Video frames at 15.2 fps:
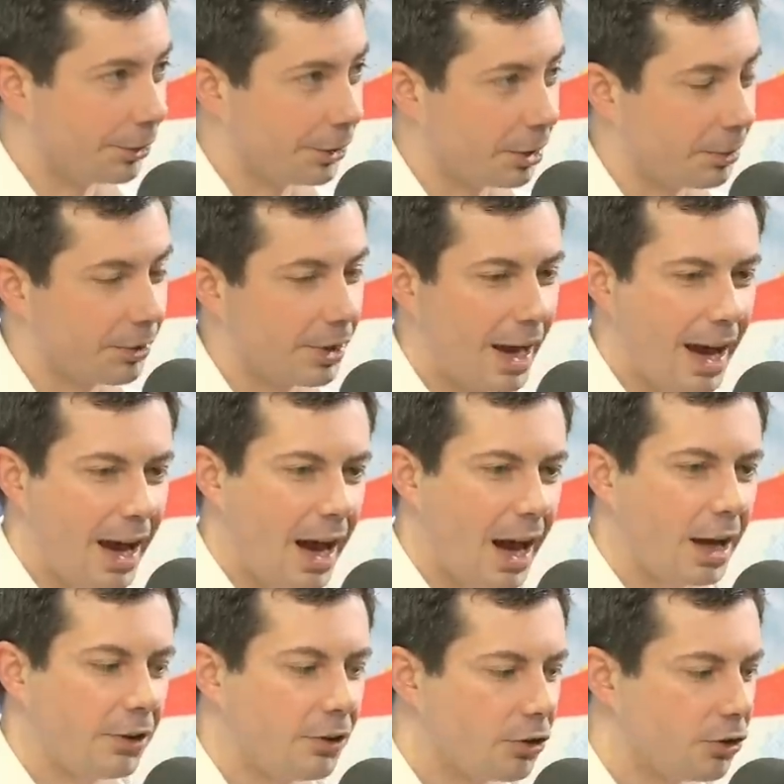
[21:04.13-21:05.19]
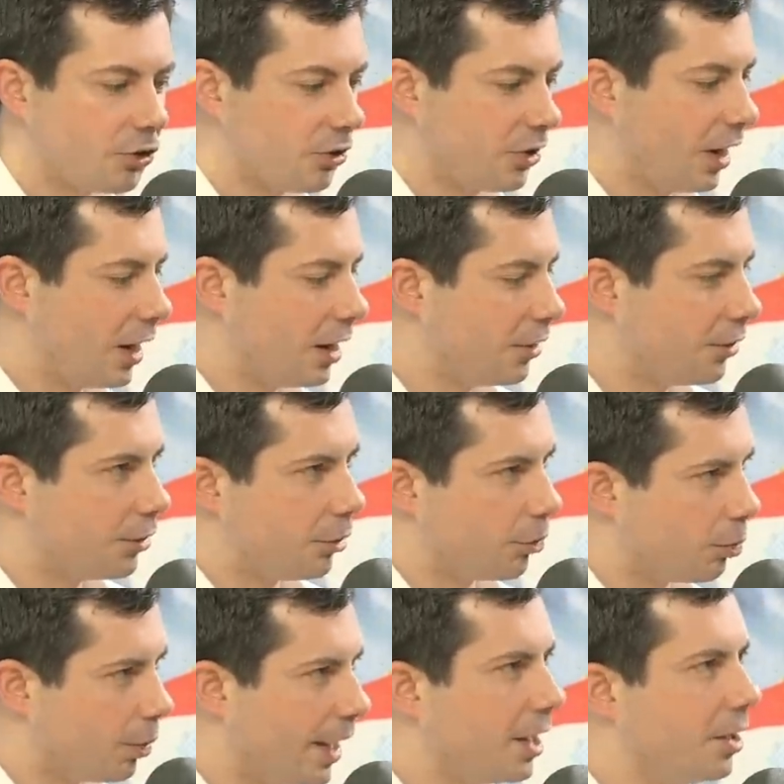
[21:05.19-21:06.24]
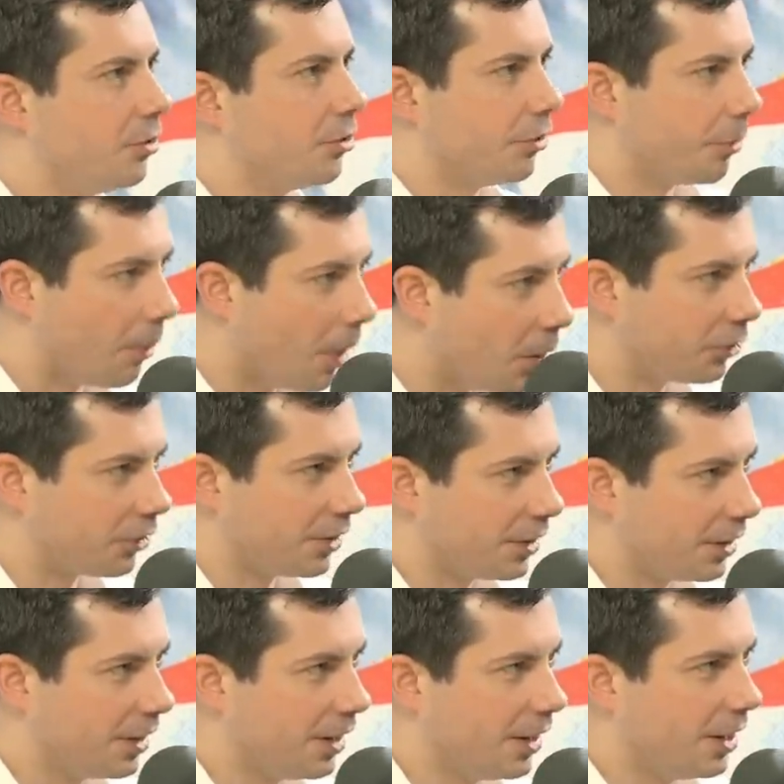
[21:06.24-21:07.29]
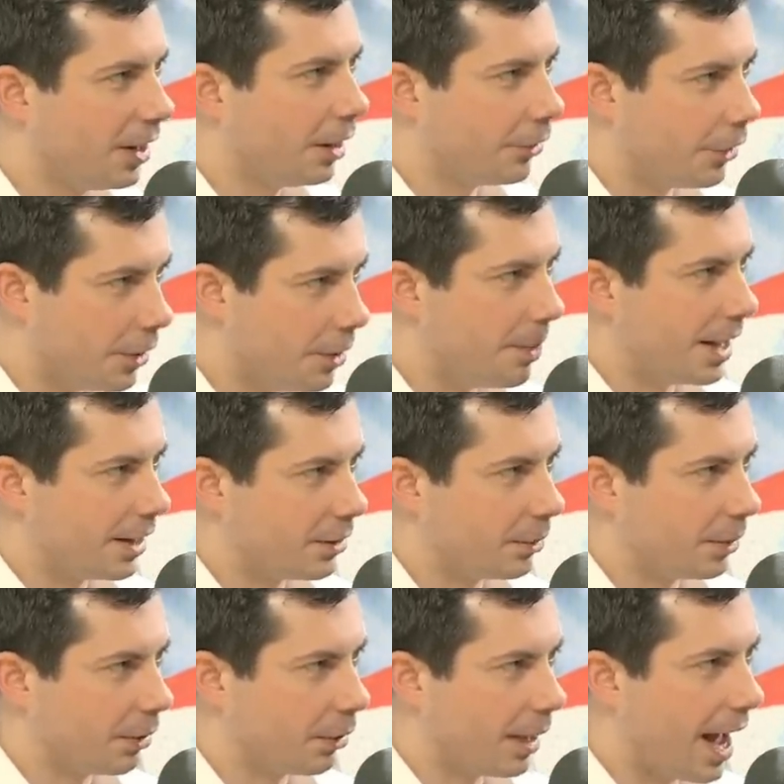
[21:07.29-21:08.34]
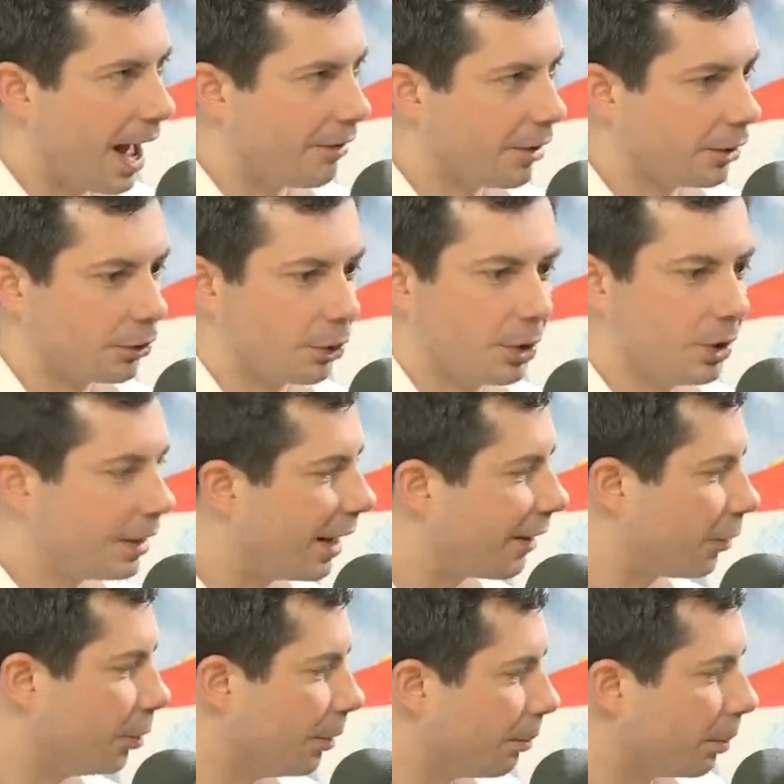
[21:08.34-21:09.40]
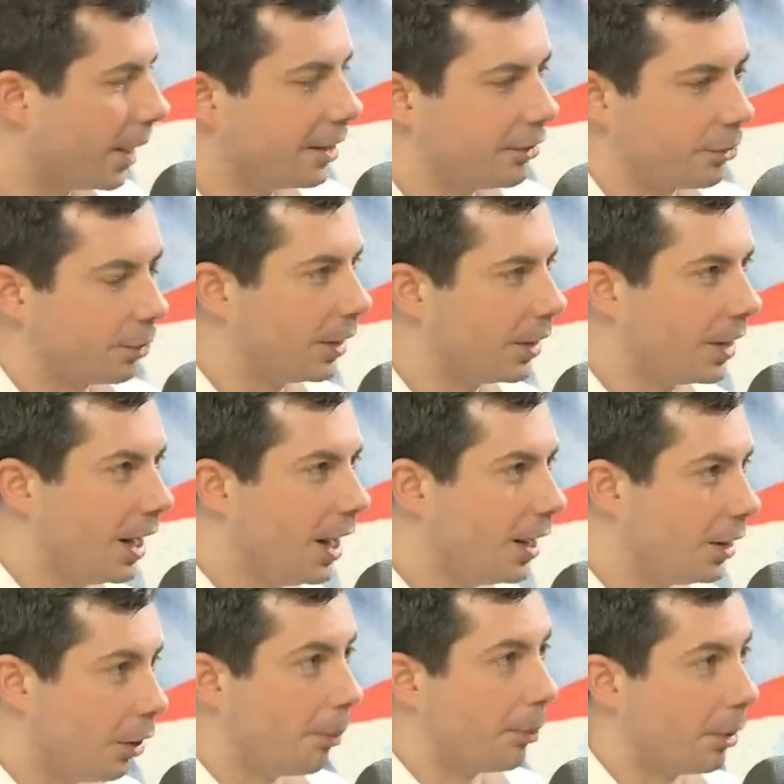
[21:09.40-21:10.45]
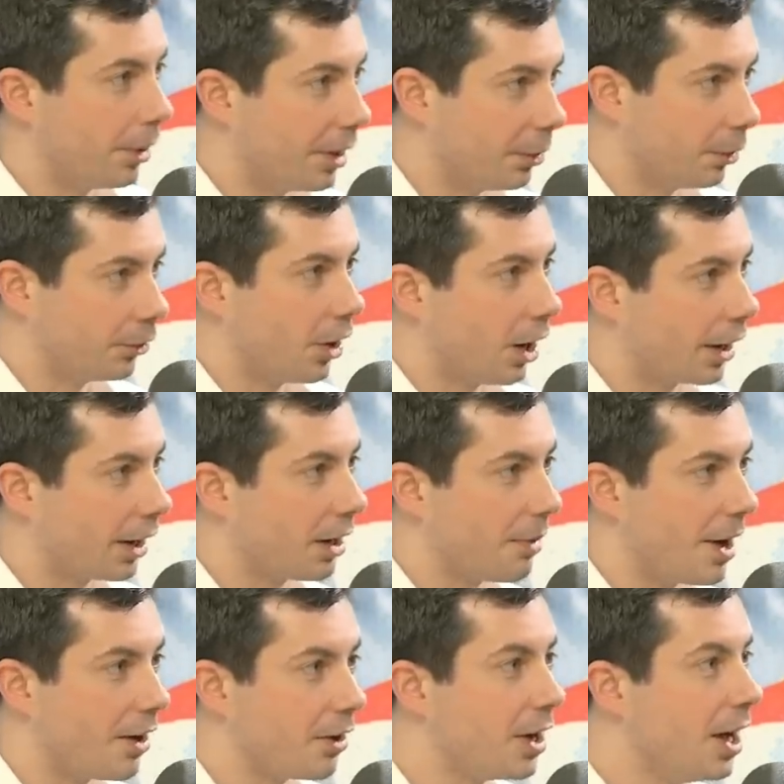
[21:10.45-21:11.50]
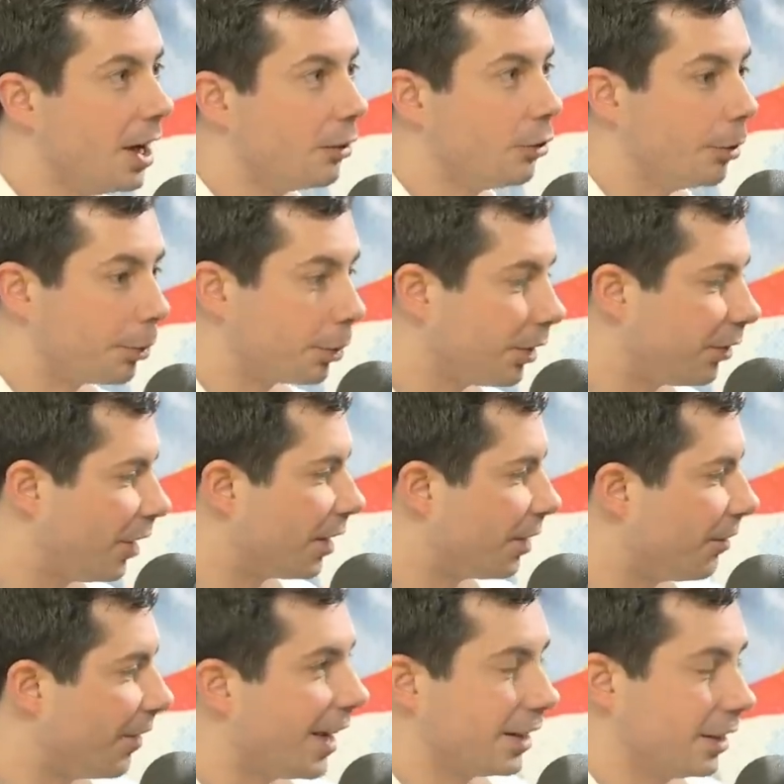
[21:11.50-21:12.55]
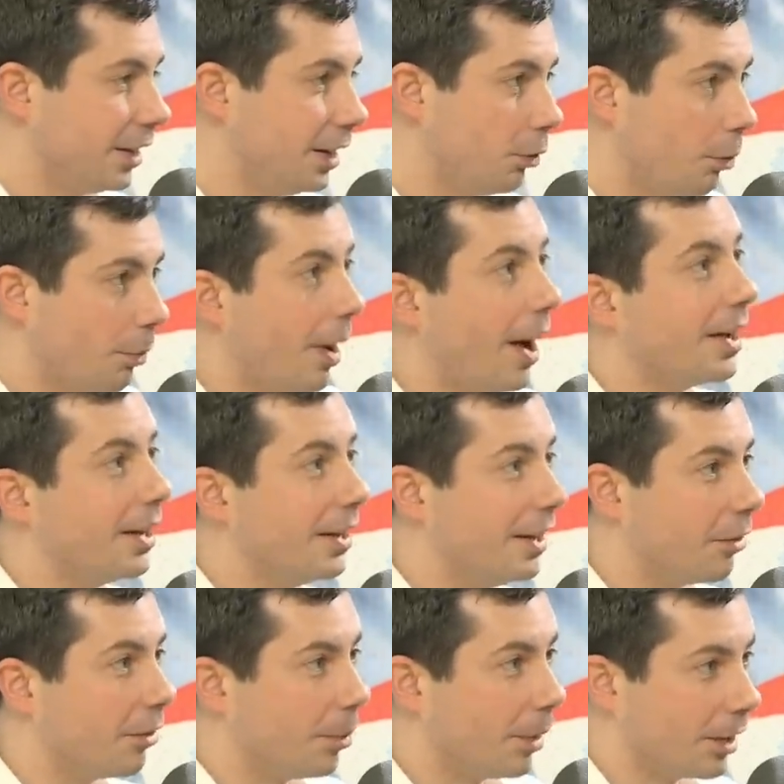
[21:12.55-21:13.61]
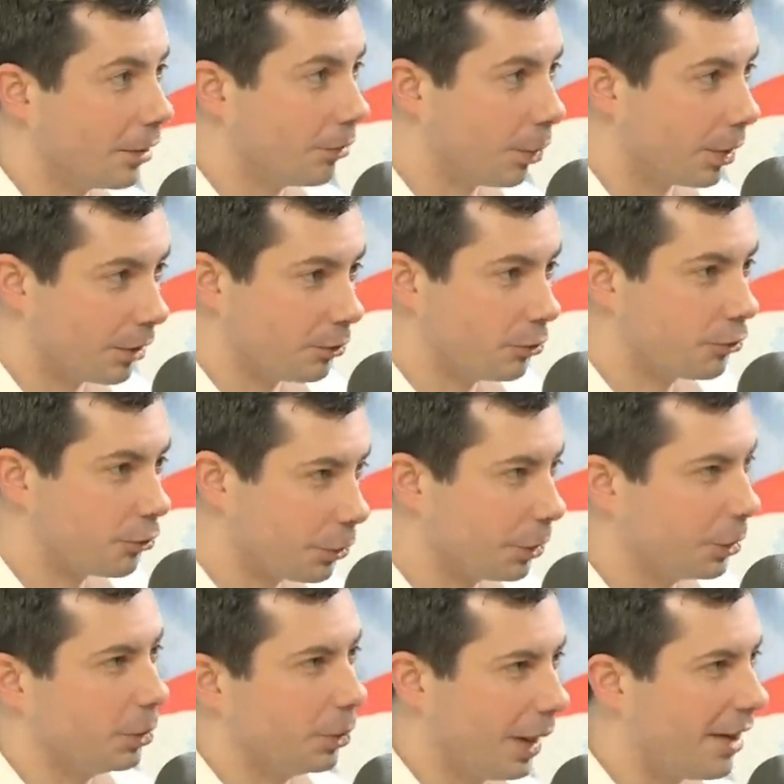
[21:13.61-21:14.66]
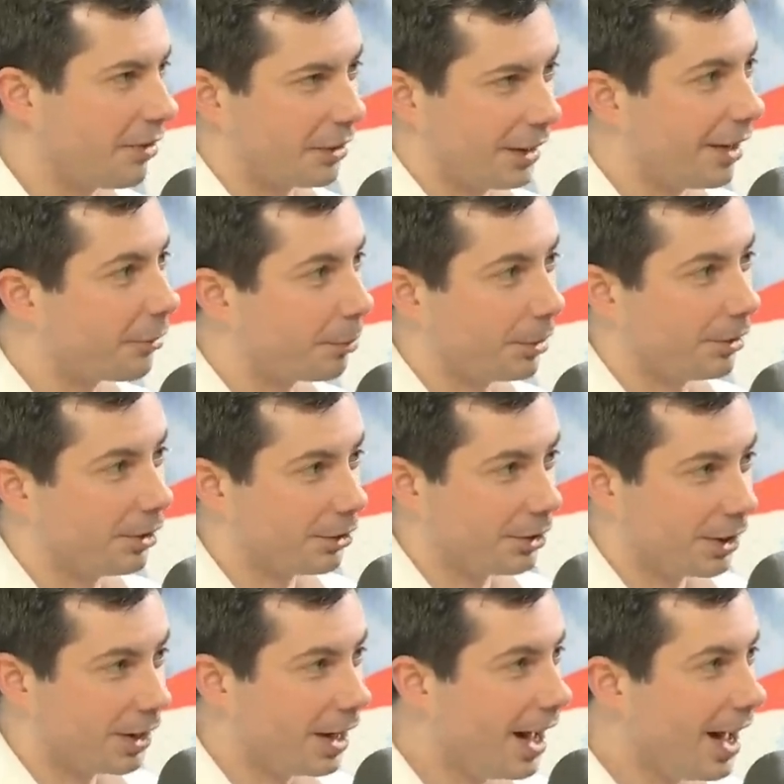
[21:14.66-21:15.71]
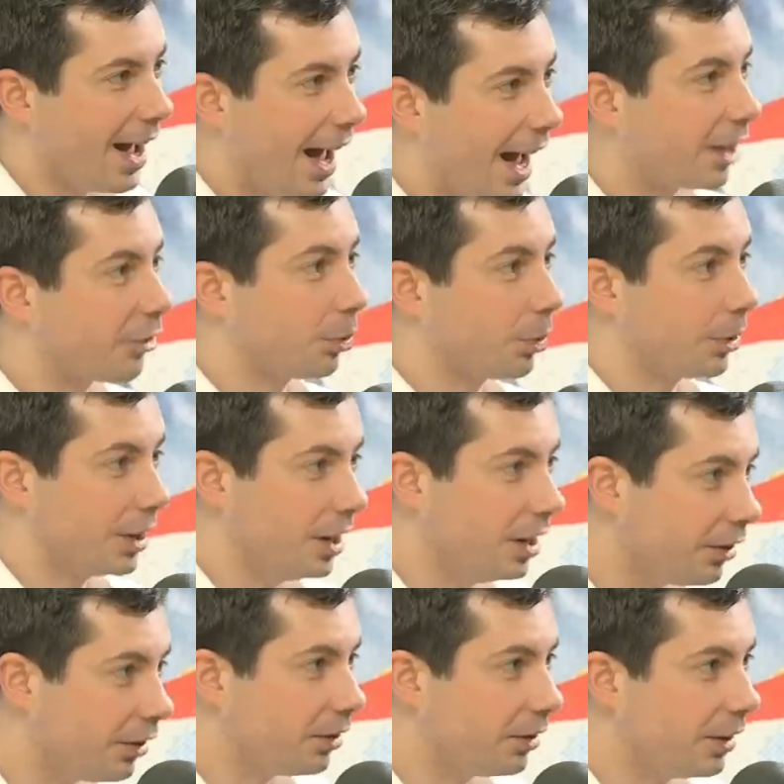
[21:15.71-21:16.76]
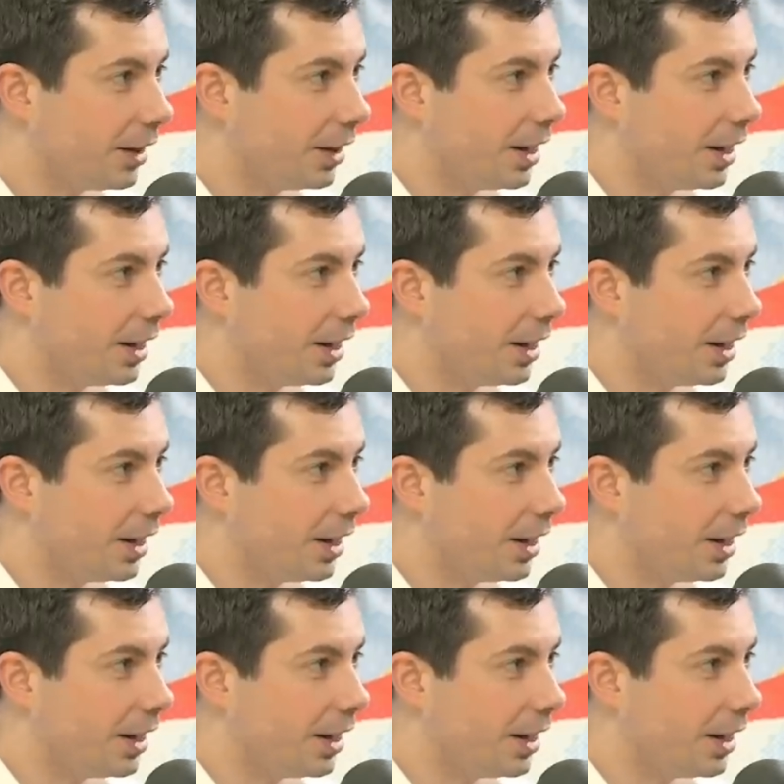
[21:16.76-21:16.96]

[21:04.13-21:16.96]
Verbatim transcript: terms, and it just changed the range of motion of the debate that we were having. So you didn't have to embrace what, you know, Bernie was talking about to appreciate the fact that he reminded everybody of what a true left-left position actually is.